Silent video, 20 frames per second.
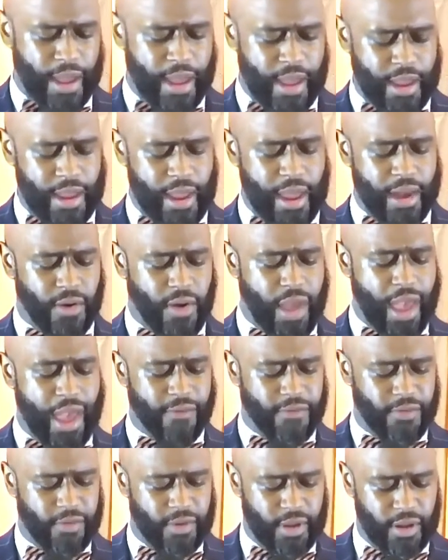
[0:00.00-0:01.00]
I, I
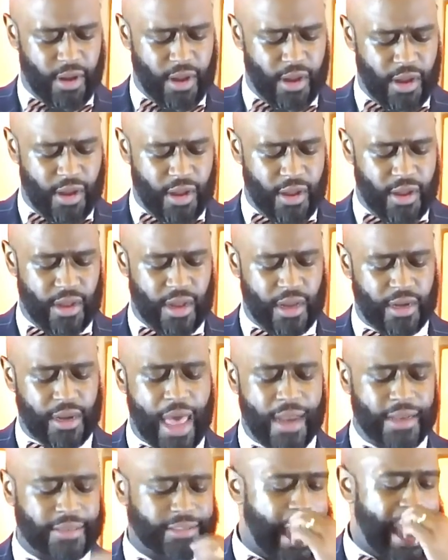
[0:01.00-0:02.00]
don't have
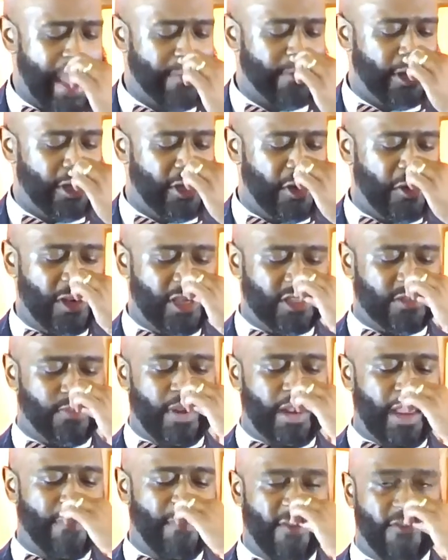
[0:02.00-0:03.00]
a lot of time to
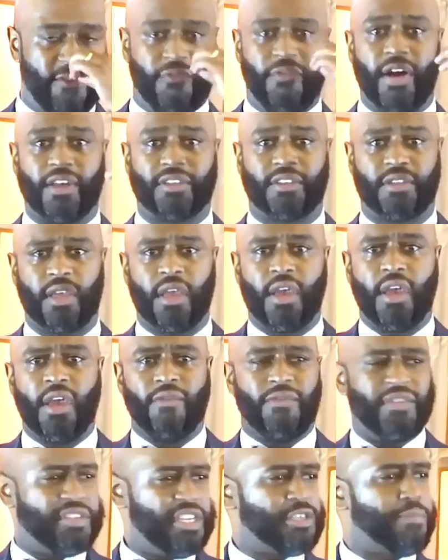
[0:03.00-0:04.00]
do this, but let me
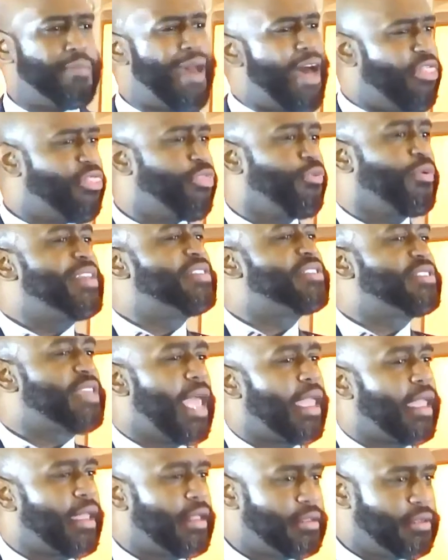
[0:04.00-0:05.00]
fuss for just about
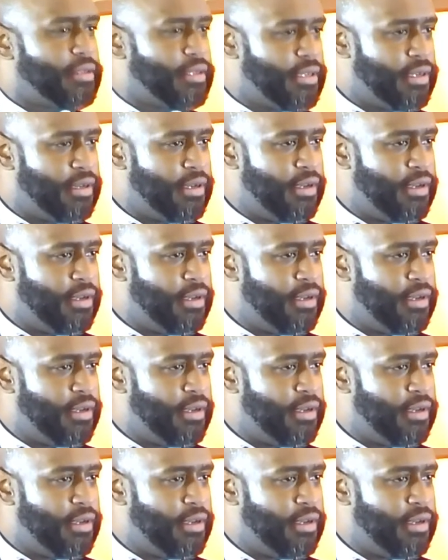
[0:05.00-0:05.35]
three seconds.